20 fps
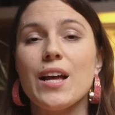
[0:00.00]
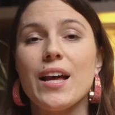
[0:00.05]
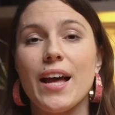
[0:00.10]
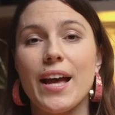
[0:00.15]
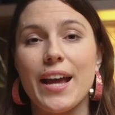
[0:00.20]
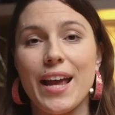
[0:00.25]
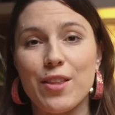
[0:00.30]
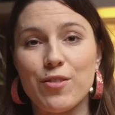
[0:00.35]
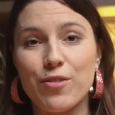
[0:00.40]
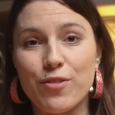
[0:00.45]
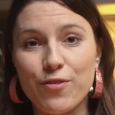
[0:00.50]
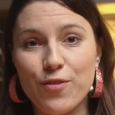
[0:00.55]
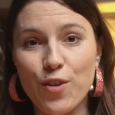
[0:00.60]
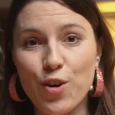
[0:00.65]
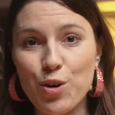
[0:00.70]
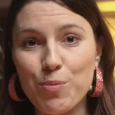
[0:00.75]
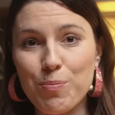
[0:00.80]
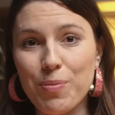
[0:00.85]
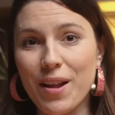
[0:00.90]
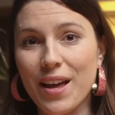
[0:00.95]
Again,
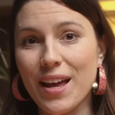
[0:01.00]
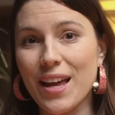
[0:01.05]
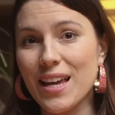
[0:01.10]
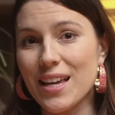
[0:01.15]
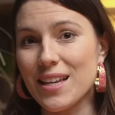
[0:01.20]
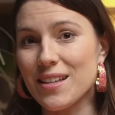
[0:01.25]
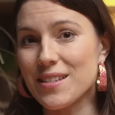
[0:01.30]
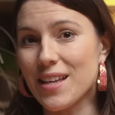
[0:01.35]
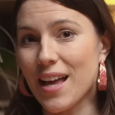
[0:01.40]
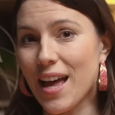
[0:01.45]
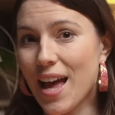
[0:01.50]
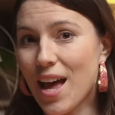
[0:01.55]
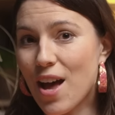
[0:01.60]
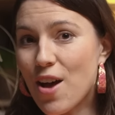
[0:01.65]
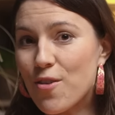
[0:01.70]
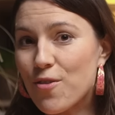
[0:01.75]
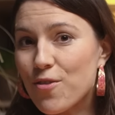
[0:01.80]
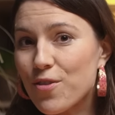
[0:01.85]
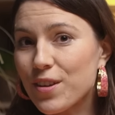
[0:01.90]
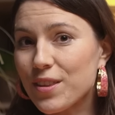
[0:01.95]
foreplay is
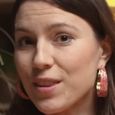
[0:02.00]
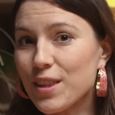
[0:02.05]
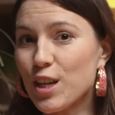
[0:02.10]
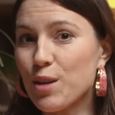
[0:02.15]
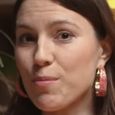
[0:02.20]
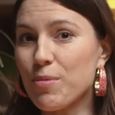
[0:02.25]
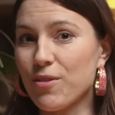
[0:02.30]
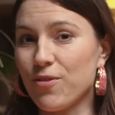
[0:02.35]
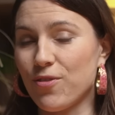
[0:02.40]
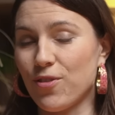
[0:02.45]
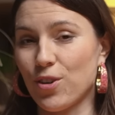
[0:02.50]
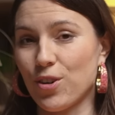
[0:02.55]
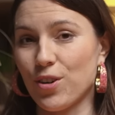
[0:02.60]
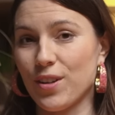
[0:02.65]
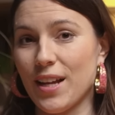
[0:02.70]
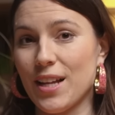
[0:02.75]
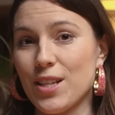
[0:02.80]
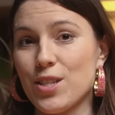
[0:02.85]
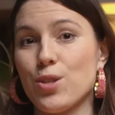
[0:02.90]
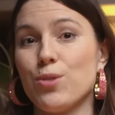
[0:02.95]
everything before
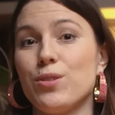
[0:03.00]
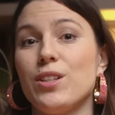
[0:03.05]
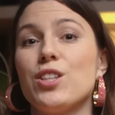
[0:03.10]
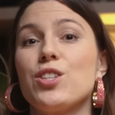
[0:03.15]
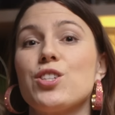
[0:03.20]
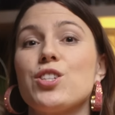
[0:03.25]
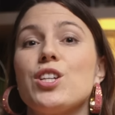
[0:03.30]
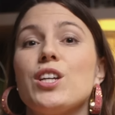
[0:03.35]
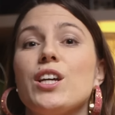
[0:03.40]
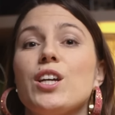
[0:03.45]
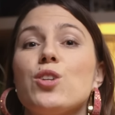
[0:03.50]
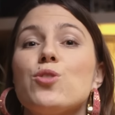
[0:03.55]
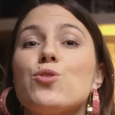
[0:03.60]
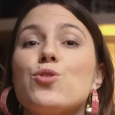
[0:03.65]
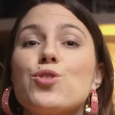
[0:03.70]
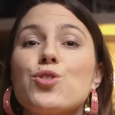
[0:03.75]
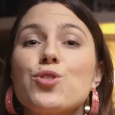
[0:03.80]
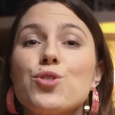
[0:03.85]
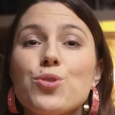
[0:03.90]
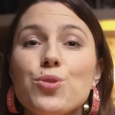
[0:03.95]
that so that she can
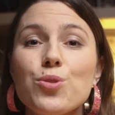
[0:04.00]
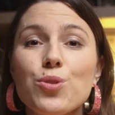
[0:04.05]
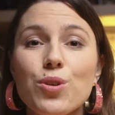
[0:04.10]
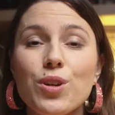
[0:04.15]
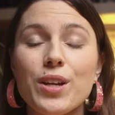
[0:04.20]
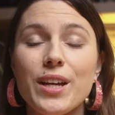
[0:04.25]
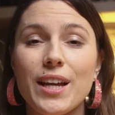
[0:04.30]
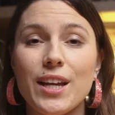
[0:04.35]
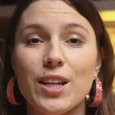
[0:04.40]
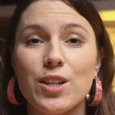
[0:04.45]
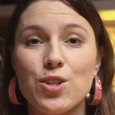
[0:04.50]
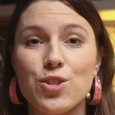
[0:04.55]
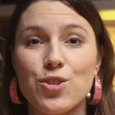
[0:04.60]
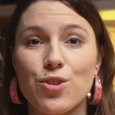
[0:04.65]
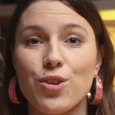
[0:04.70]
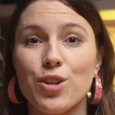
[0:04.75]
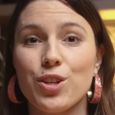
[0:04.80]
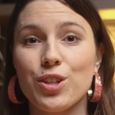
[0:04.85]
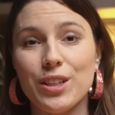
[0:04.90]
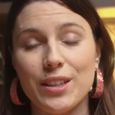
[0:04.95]
truly
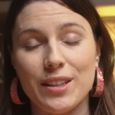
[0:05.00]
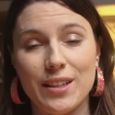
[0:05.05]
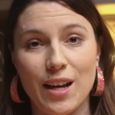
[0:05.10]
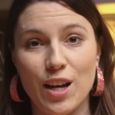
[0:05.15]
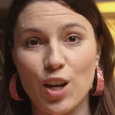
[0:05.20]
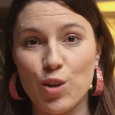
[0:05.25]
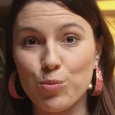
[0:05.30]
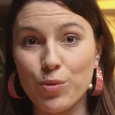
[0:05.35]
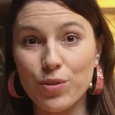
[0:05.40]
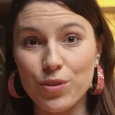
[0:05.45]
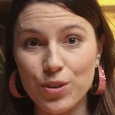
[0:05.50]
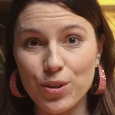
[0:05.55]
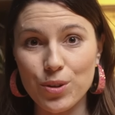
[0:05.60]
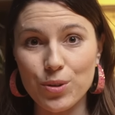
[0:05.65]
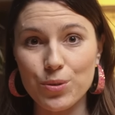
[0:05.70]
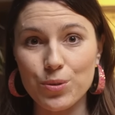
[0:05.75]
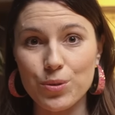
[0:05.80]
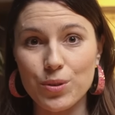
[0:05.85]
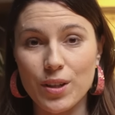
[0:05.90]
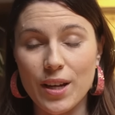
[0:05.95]
enjoy her time with
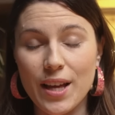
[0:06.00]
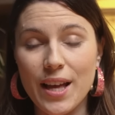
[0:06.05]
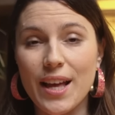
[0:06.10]
you.